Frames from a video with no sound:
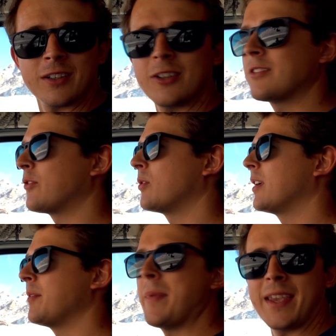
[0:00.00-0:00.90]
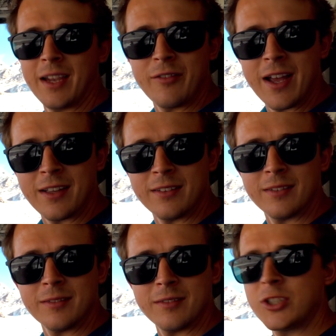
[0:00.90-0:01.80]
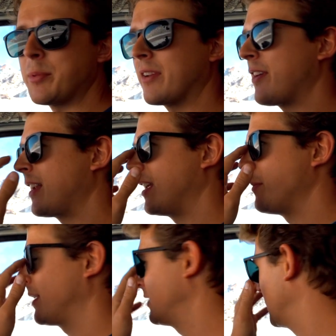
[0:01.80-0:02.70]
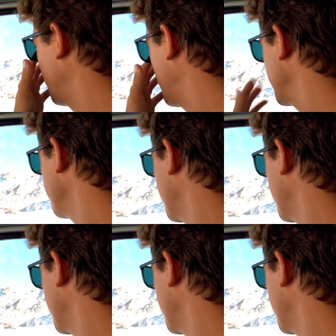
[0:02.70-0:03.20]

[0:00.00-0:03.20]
Because otherwise, shipping a van here makes sense. But why ship a